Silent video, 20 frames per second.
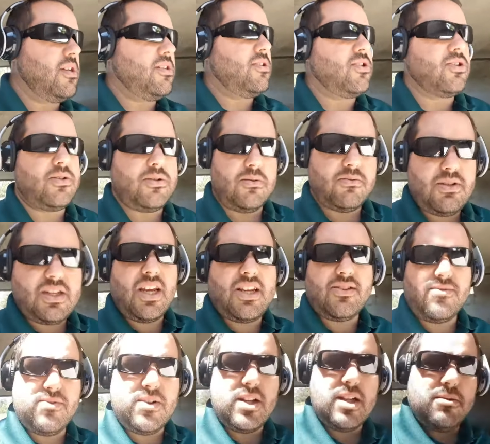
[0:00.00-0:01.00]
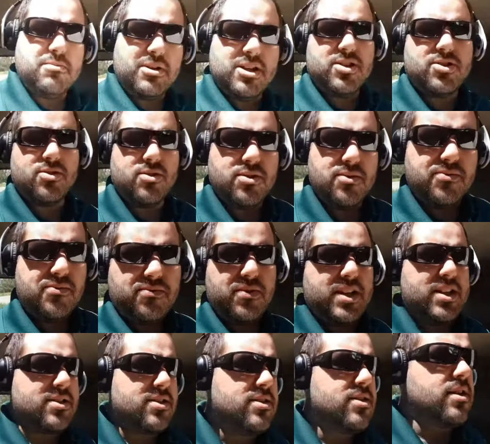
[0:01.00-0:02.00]
Just test fit it, make sure it
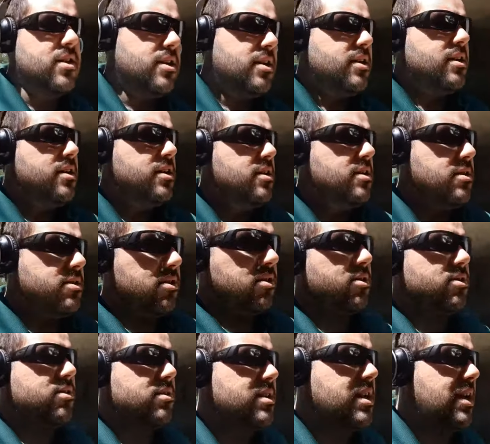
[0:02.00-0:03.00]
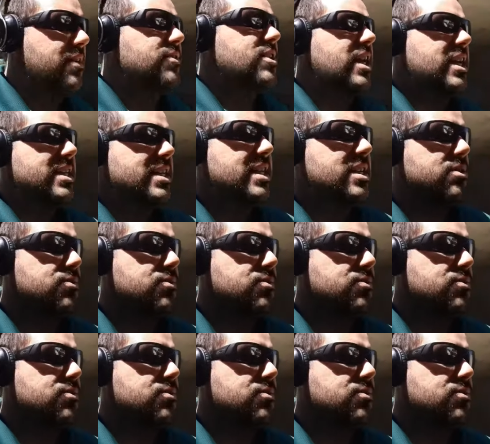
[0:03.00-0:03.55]
fits or have an idea